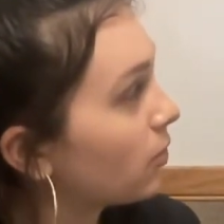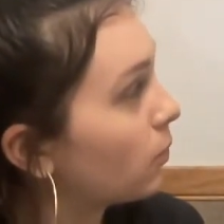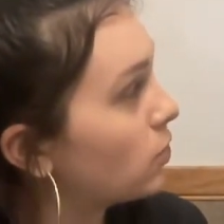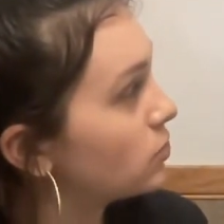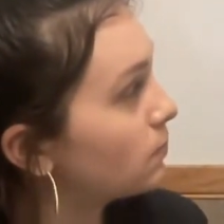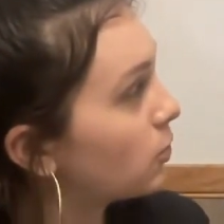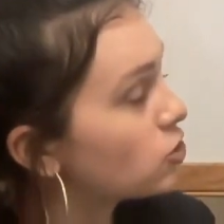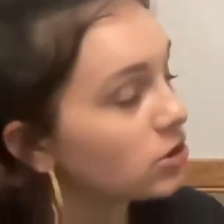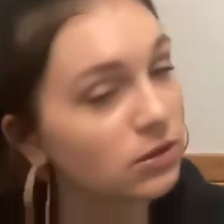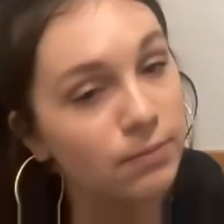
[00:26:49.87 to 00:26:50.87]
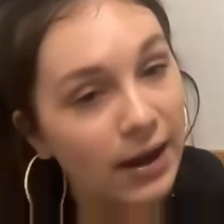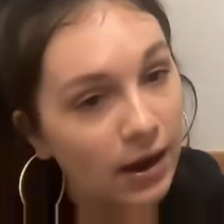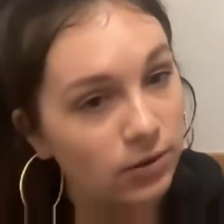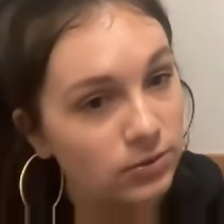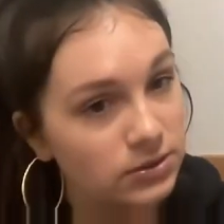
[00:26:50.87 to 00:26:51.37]
was pushing the
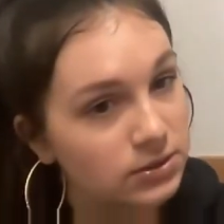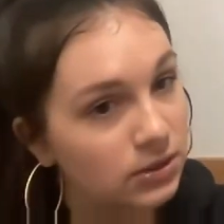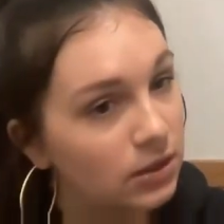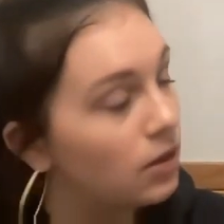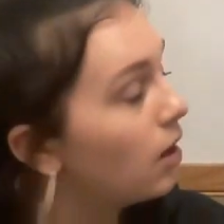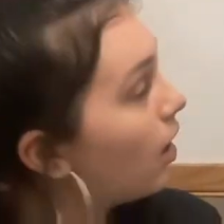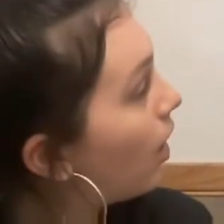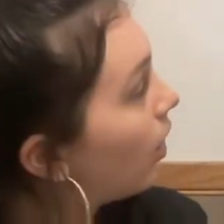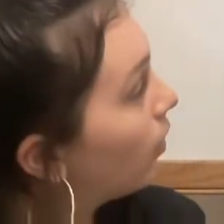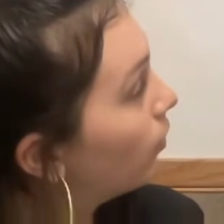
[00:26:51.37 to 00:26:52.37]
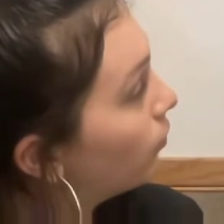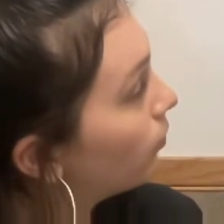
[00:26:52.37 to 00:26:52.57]
bounds of